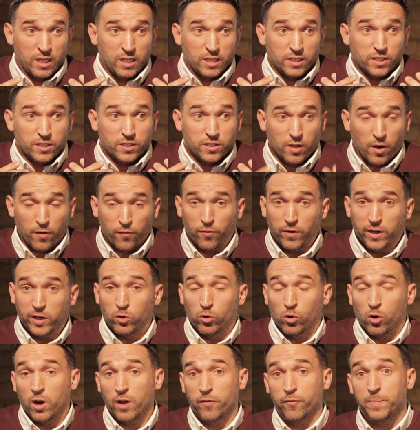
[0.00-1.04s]
suffering or
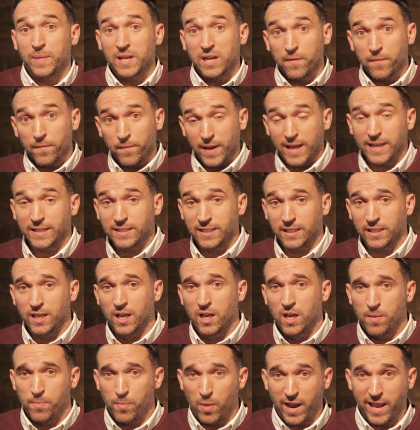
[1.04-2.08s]
have been affected
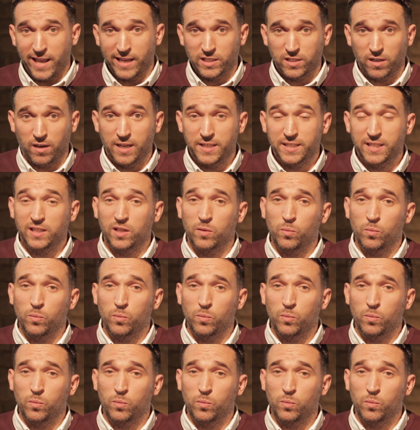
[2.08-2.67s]
by anxiety.